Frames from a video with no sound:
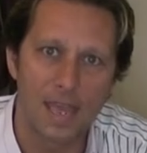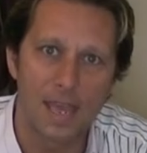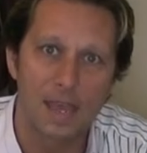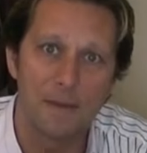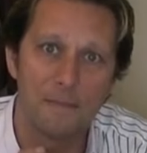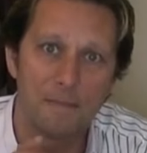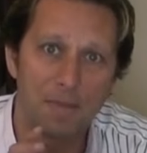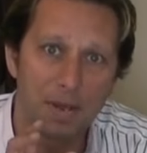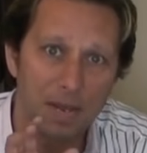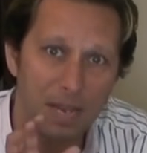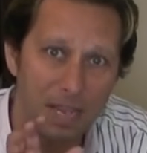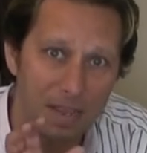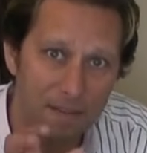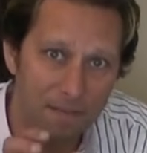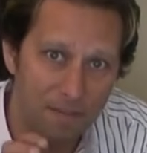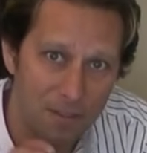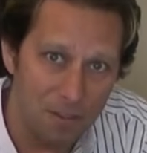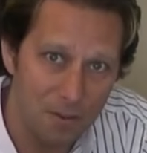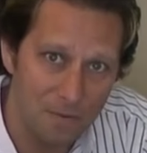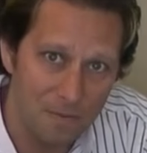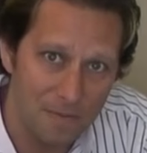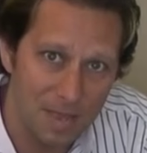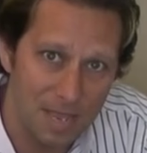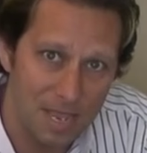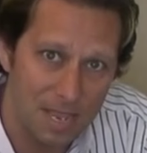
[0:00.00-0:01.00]
And believe
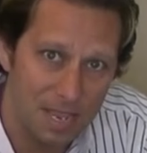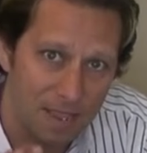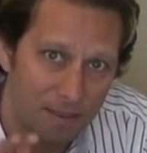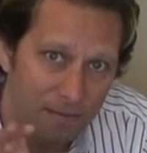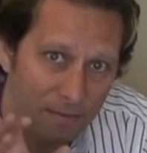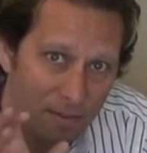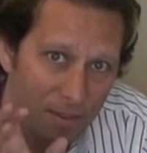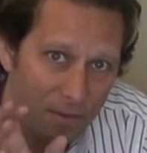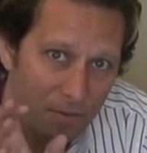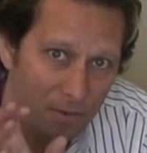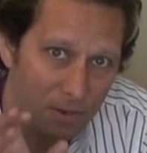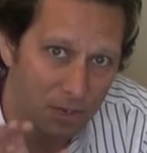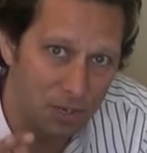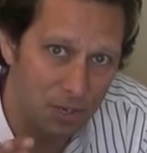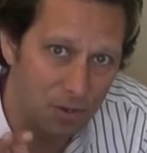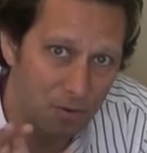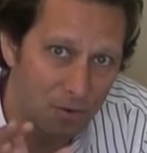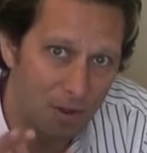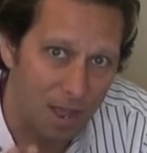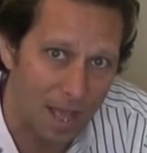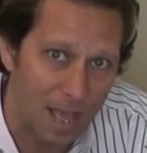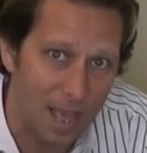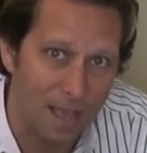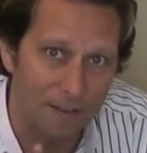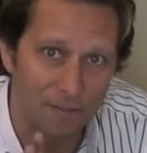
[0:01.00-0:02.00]
you me, if you
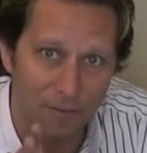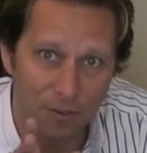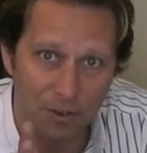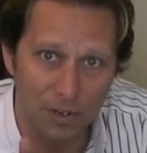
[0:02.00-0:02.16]
do have